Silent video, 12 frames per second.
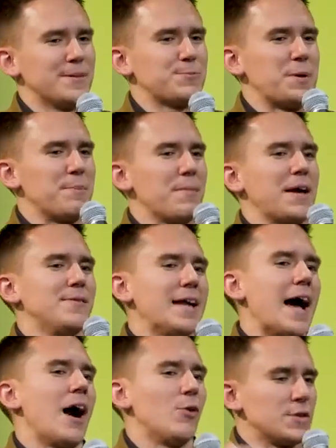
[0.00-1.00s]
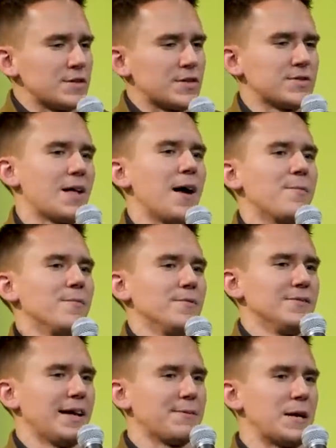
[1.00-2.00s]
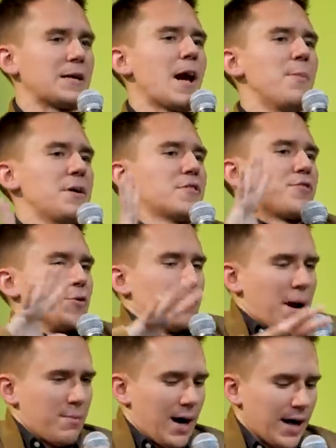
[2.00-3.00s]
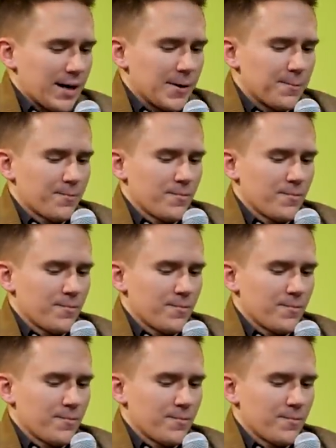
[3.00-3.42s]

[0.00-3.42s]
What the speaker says: is being made now. This is not, like, it coming through my body.